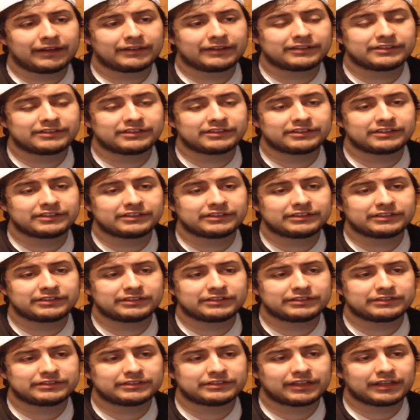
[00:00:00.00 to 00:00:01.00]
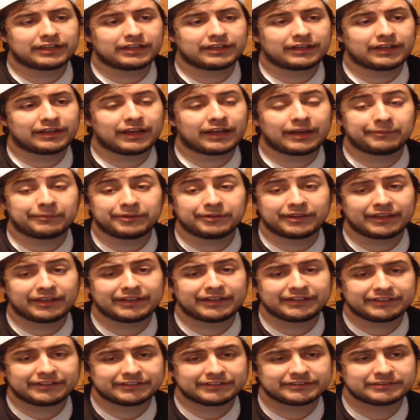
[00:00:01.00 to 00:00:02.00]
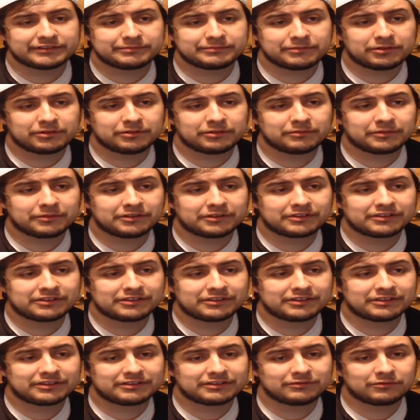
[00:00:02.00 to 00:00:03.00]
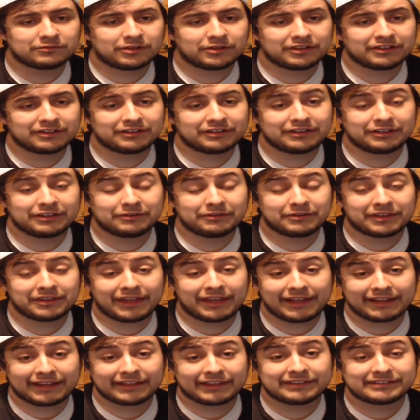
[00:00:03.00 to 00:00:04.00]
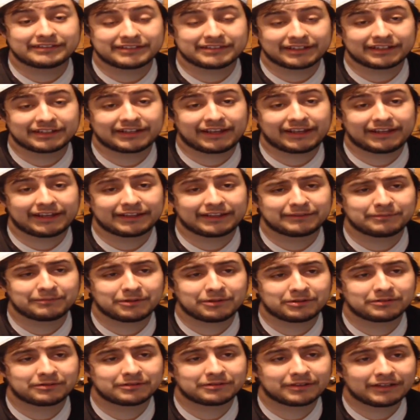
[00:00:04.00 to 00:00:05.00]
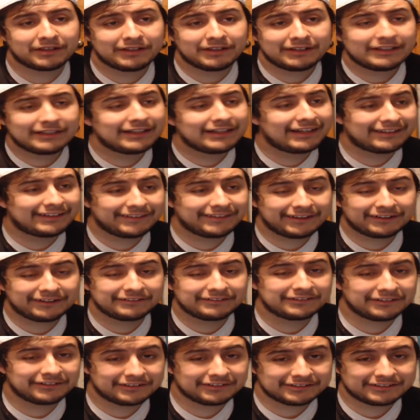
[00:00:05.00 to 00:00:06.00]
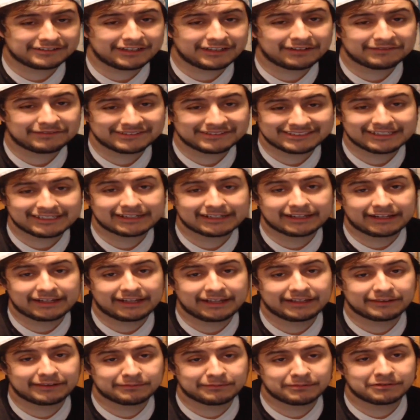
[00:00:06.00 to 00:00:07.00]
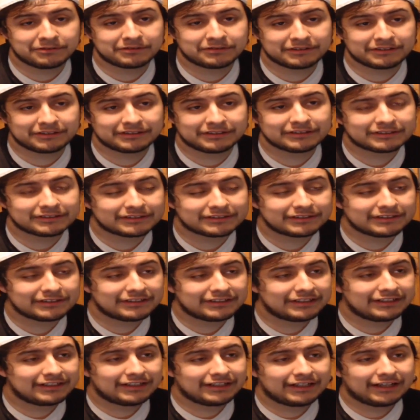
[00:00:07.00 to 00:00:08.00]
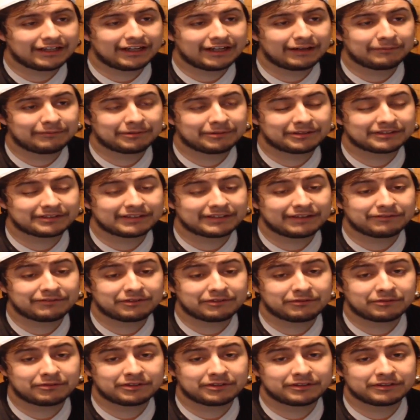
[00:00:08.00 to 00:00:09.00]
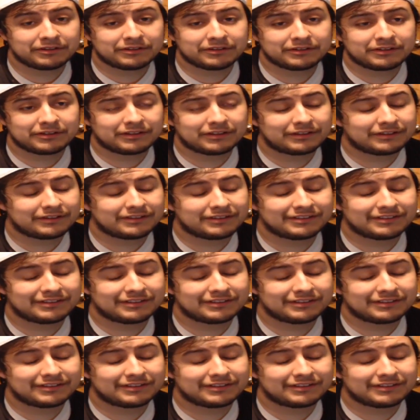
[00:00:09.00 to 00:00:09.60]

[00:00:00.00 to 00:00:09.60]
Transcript: she's happy that he doesn't smoke, but she doesn't want to deal with secondhand smoke, and they don't understand what secondhand smoke is, because everyone in the thing,